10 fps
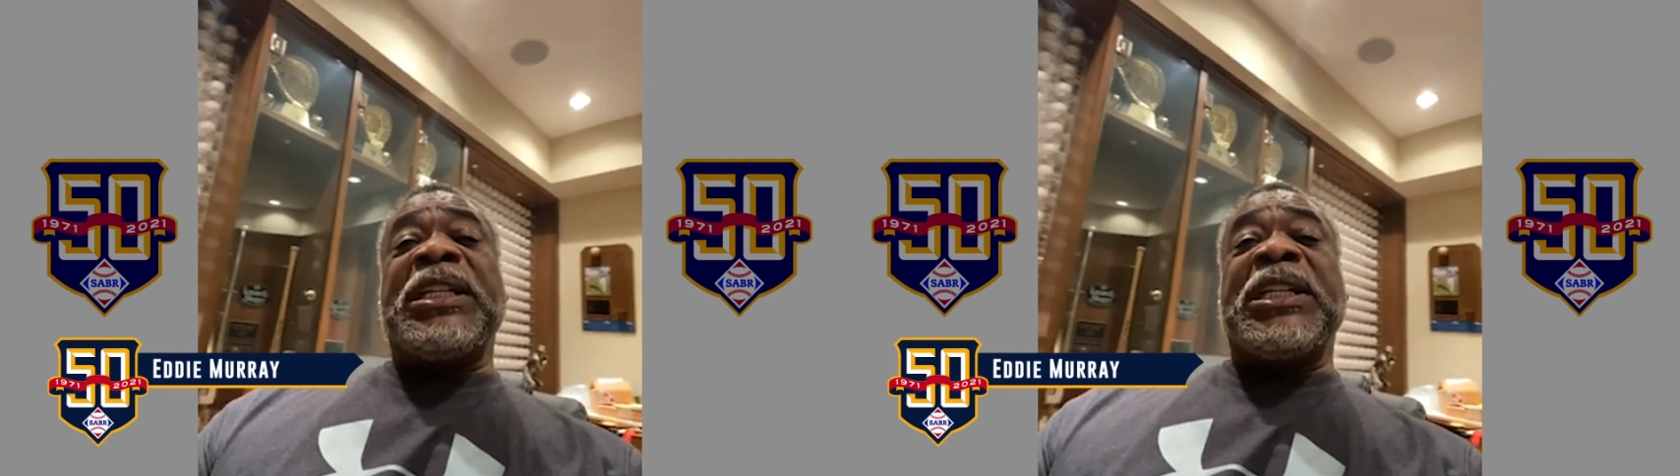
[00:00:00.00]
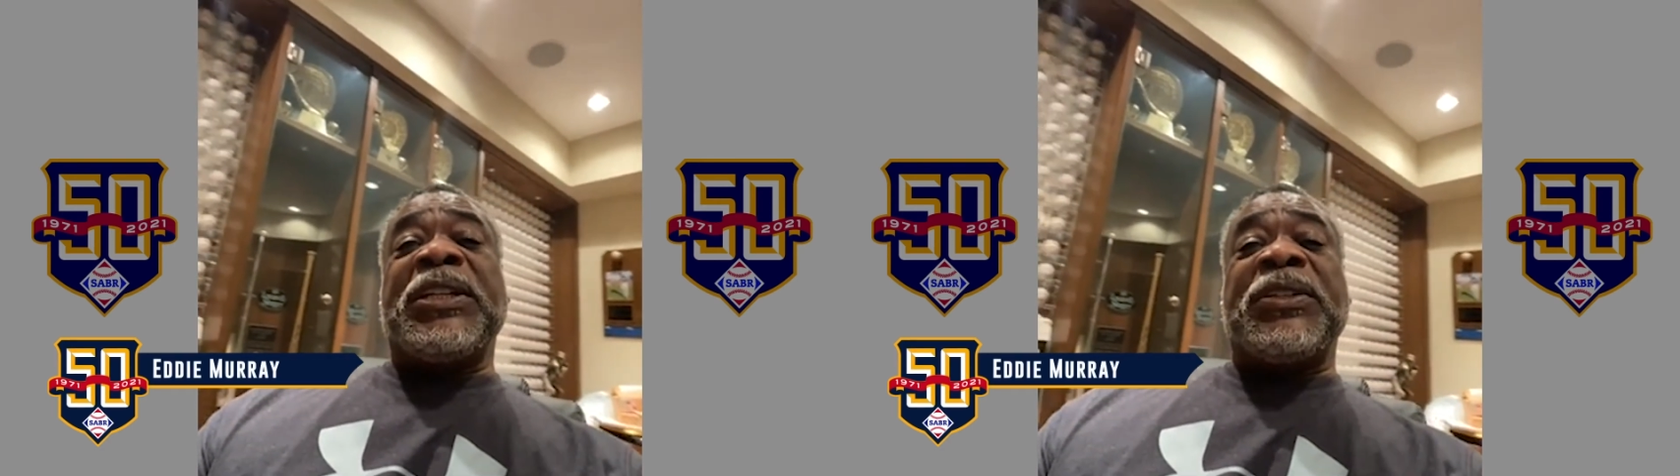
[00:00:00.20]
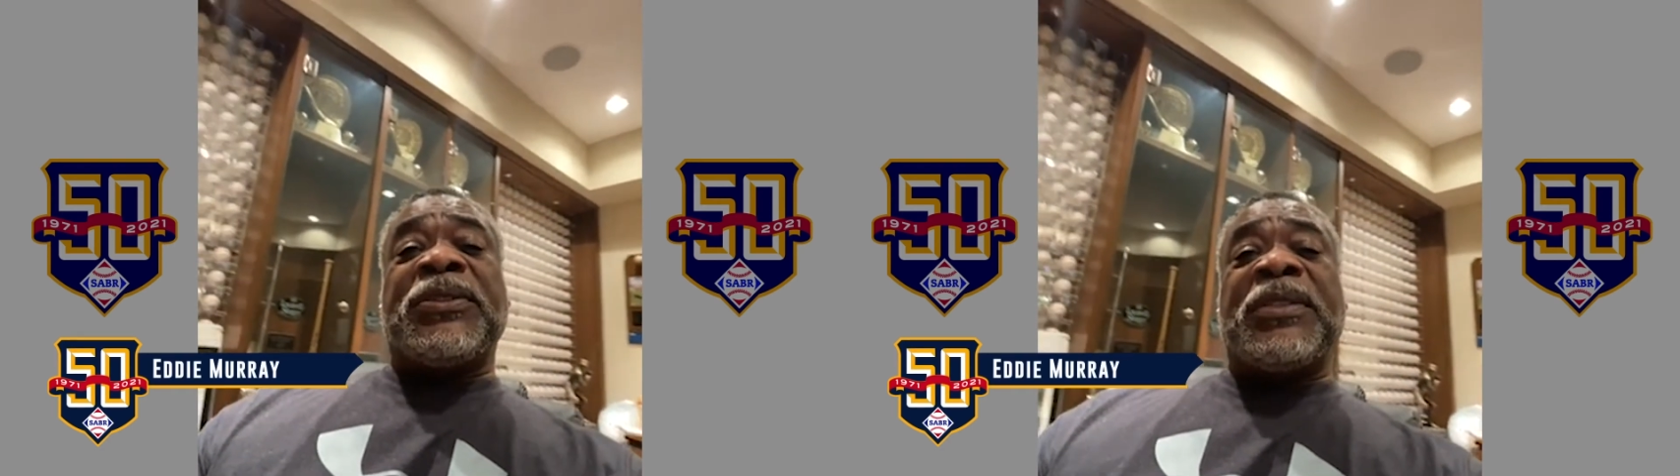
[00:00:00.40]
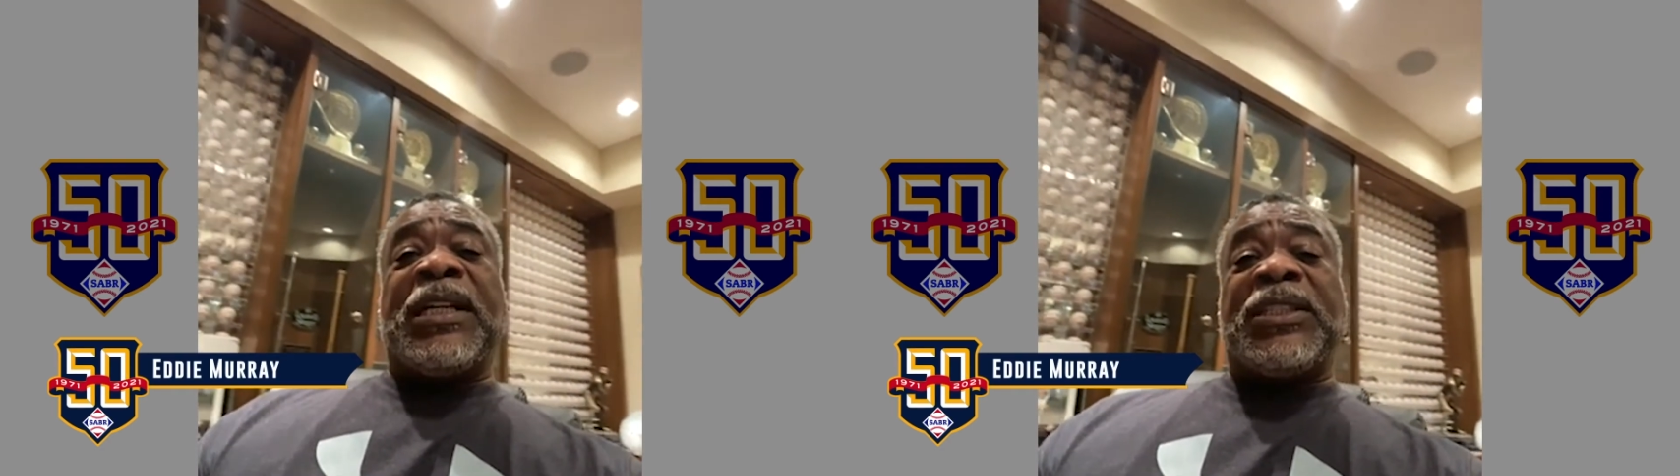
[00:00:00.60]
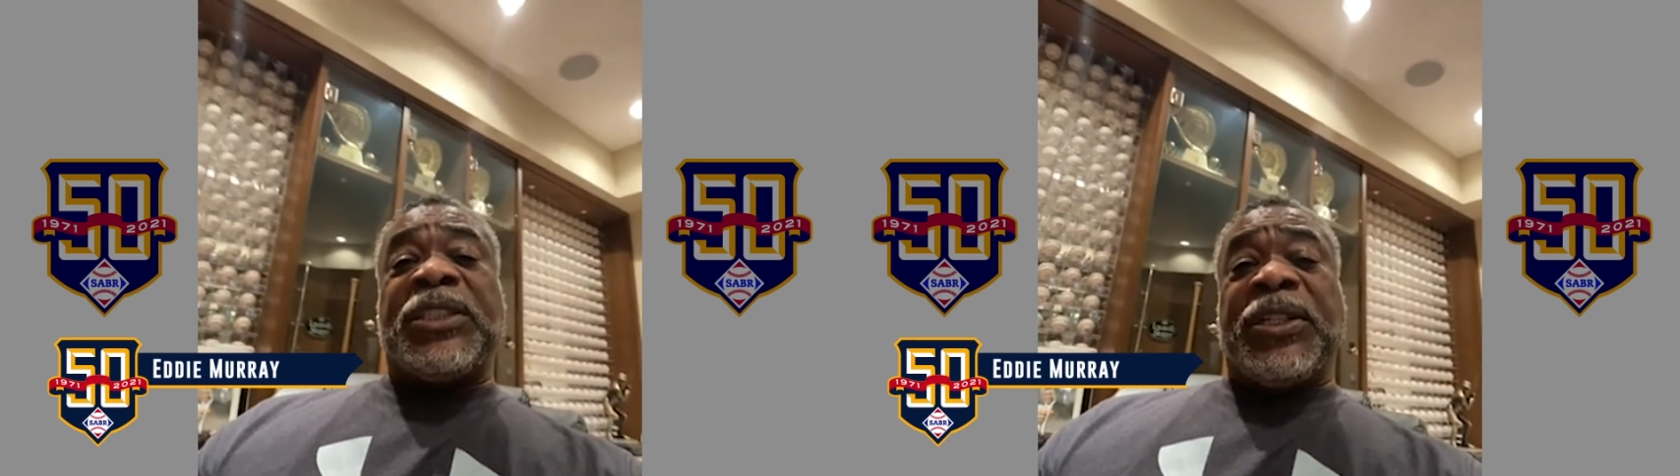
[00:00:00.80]
years
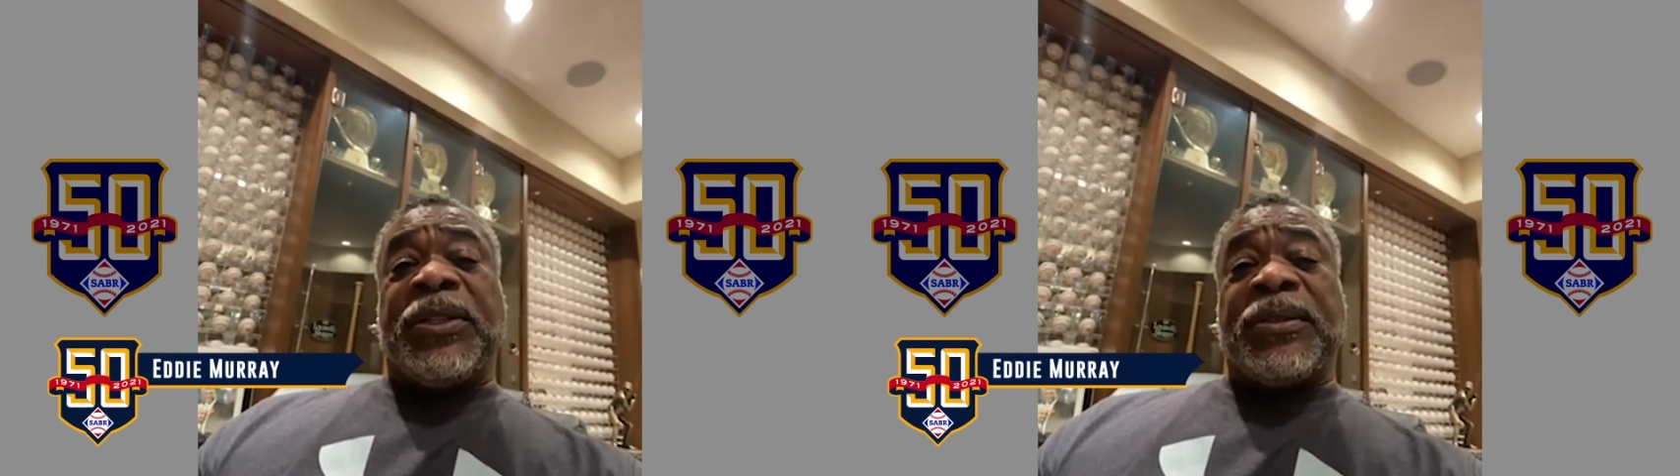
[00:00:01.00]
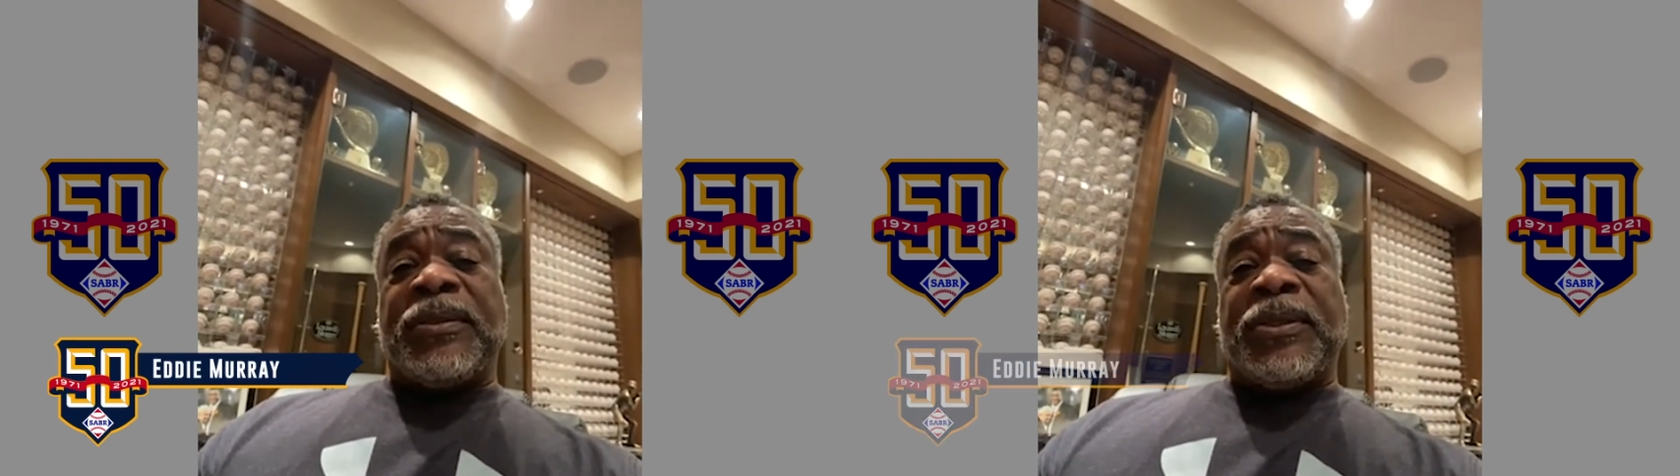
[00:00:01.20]
next year,